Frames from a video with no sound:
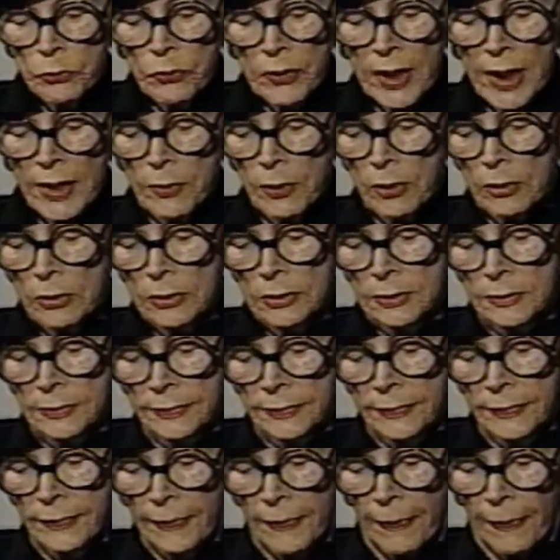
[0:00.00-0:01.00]
Rebel.
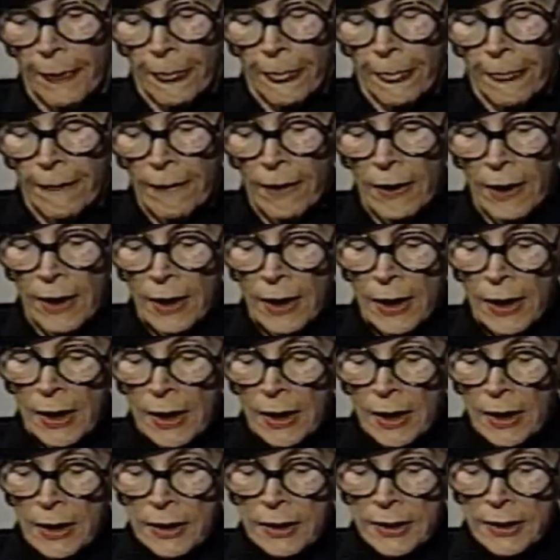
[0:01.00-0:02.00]

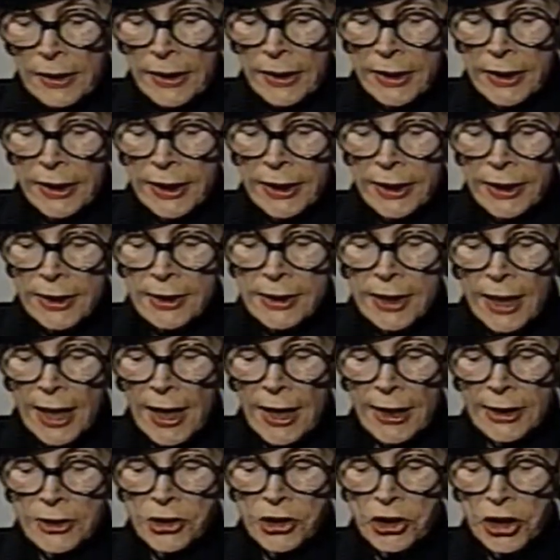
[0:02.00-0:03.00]
In it,
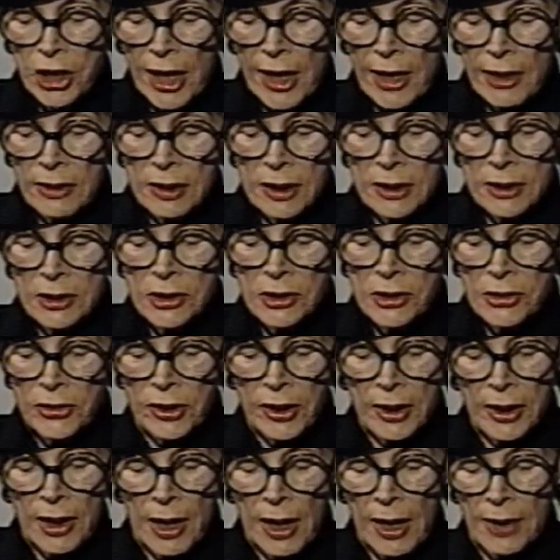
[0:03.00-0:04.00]
I challenged
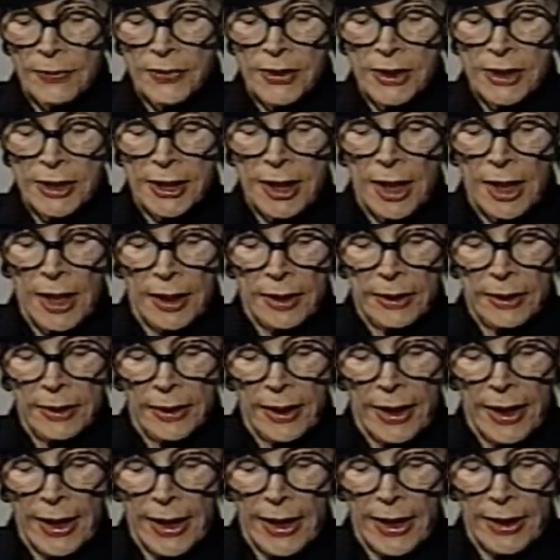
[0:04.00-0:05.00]
the Comstock
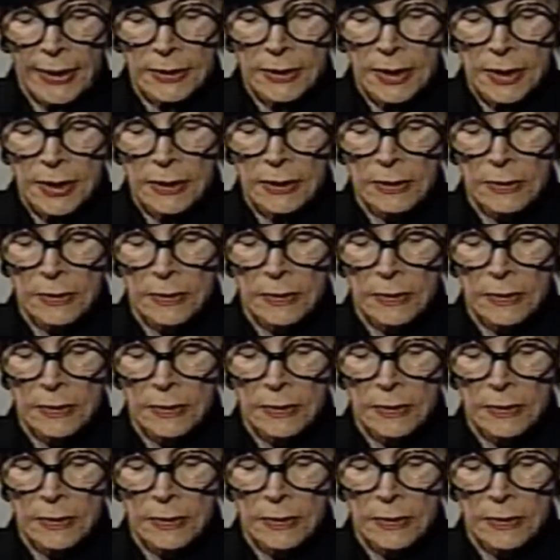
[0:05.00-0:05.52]
Act.